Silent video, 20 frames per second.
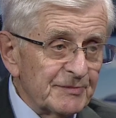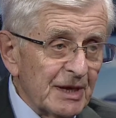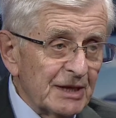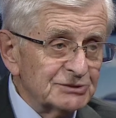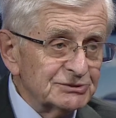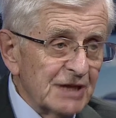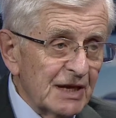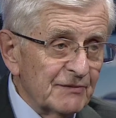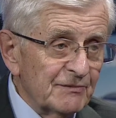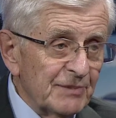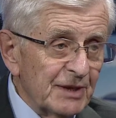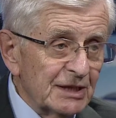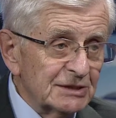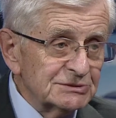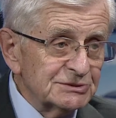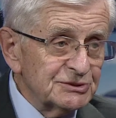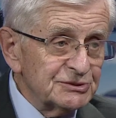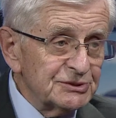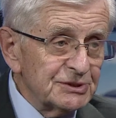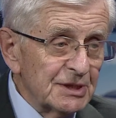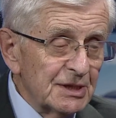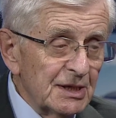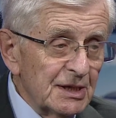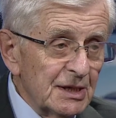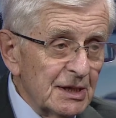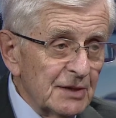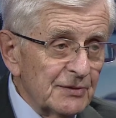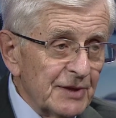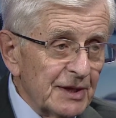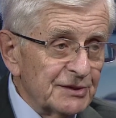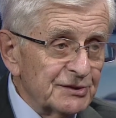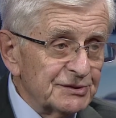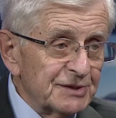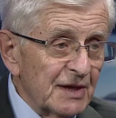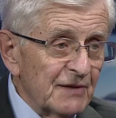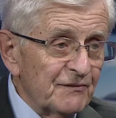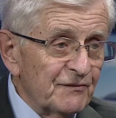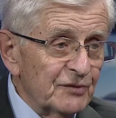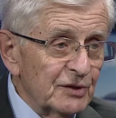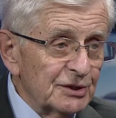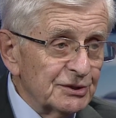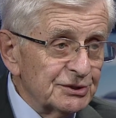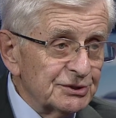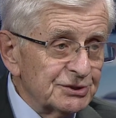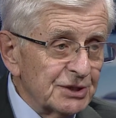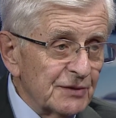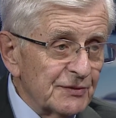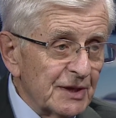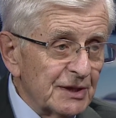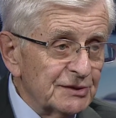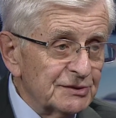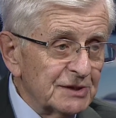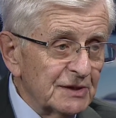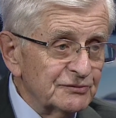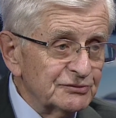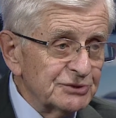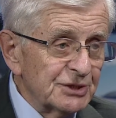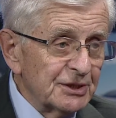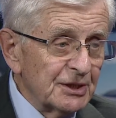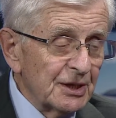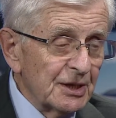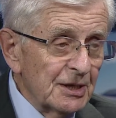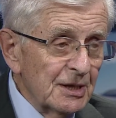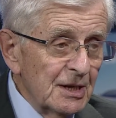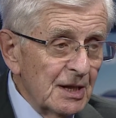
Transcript: my grandparents. That is their furniture, that is everything.